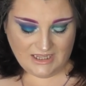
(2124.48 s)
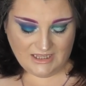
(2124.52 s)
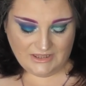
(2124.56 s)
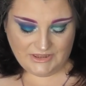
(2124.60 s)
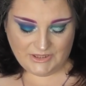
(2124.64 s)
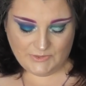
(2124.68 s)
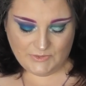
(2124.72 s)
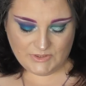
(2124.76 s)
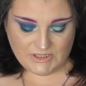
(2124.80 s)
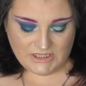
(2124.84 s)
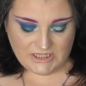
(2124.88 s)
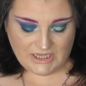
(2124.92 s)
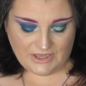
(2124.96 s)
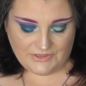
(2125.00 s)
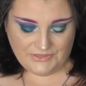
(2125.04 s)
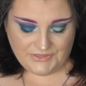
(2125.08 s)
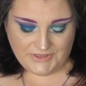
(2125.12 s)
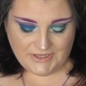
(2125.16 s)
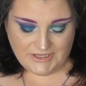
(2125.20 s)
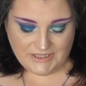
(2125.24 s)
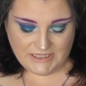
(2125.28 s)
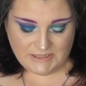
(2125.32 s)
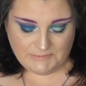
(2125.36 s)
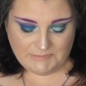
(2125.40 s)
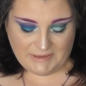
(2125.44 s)
there was
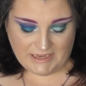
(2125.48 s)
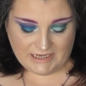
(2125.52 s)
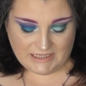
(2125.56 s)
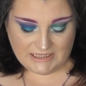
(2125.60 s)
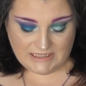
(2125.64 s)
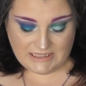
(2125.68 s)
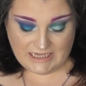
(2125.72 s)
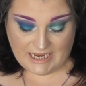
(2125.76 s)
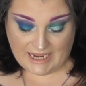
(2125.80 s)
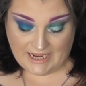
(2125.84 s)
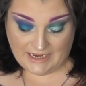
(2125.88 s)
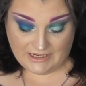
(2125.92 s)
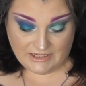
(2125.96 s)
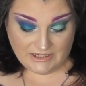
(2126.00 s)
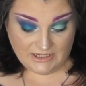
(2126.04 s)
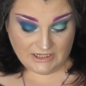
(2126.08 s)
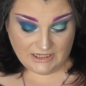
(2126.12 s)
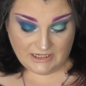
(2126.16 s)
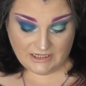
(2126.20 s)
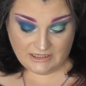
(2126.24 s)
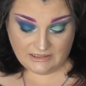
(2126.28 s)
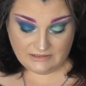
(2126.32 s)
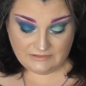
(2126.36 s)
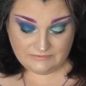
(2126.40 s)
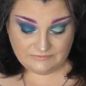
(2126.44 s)
nothing
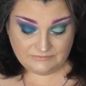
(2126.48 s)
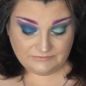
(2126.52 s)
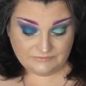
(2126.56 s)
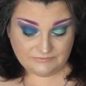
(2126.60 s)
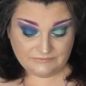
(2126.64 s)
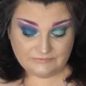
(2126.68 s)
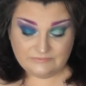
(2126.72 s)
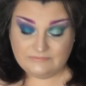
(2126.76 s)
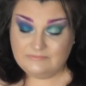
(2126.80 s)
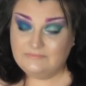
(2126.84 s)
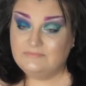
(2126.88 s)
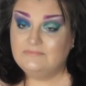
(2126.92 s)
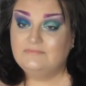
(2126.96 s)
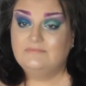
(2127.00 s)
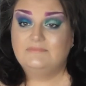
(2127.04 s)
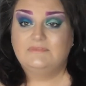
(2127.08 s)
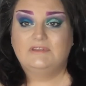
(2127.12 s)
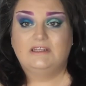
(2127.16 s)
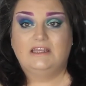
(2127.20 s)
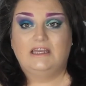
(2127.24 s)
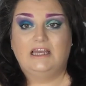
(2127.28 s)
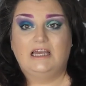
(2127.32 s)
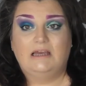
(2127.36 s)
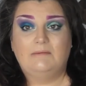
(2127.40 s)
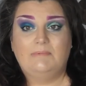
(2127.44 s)
spectacular
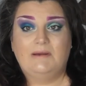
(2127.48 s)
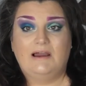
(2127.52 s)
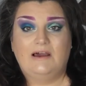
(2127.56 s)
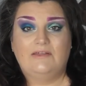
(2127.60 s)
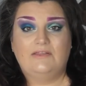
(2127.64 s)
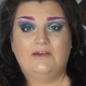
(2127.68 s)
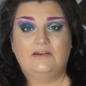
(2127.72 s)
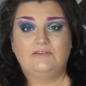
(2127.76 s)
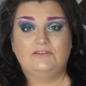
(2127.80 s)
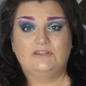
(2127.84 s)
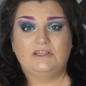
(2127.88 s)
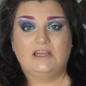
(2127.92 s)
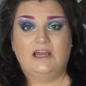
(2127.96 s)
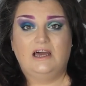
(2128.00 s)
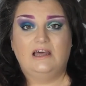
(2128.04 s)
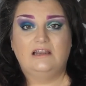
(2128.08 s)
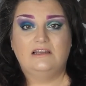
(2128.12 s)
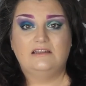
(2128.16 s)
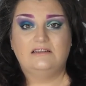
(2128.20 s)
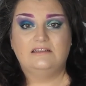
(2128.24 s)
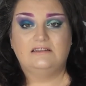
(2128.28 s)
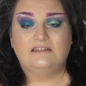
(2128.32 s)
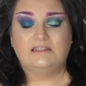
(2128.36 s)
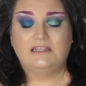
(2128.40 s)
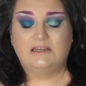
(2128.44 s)
about those
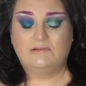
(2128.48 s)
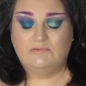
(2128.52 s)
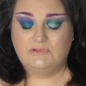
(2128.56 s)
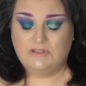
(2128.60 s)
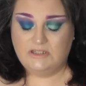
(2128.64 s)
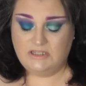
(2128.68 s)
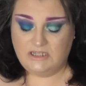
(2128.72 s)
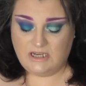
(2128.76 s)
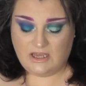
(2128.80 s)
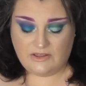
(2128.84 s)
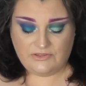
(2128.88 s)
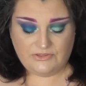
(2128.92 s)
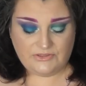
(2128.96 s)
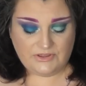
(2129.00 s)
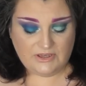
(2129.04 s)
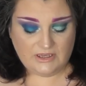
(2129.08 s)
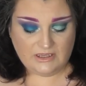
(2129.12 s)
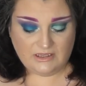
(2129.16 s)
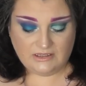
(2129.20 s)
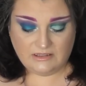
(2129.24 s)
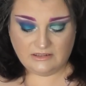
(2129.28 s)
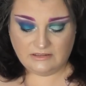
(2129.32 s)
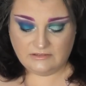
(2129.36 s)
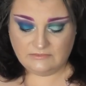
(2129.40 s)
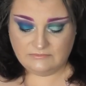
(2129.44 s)
colours, there was
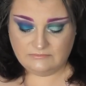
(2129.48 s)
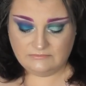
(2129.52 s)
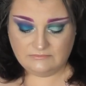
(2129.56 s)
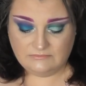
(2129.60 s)
nothing